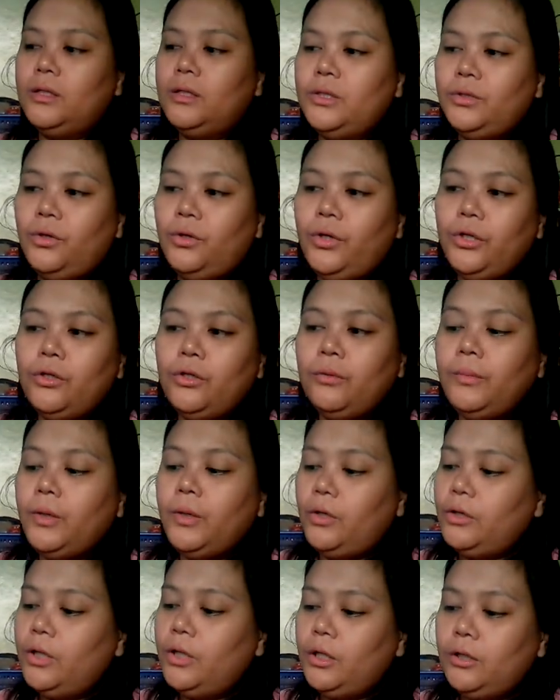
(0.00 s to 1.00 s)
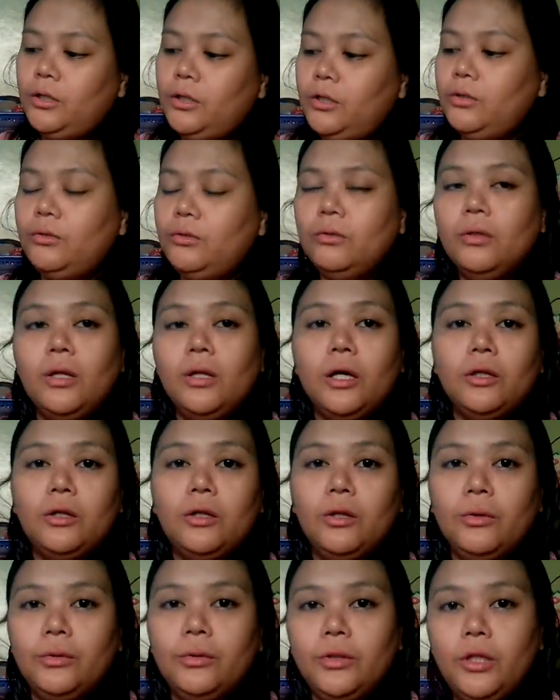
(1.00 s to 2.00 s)
It's going to be connected to
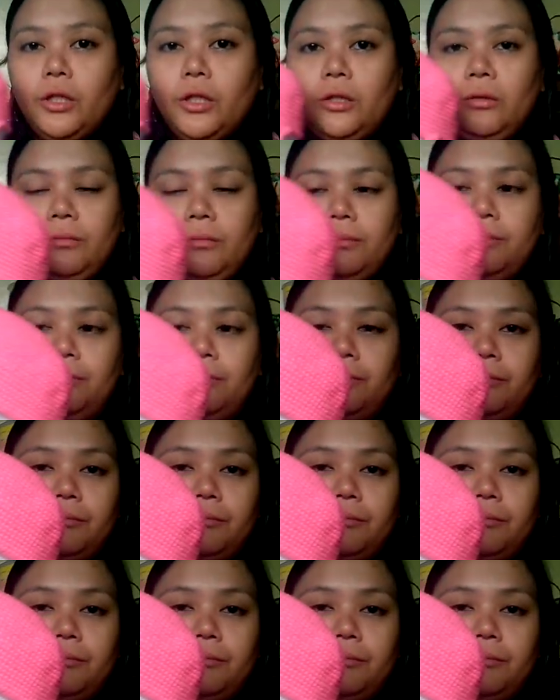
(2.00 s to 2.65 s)
that clothing.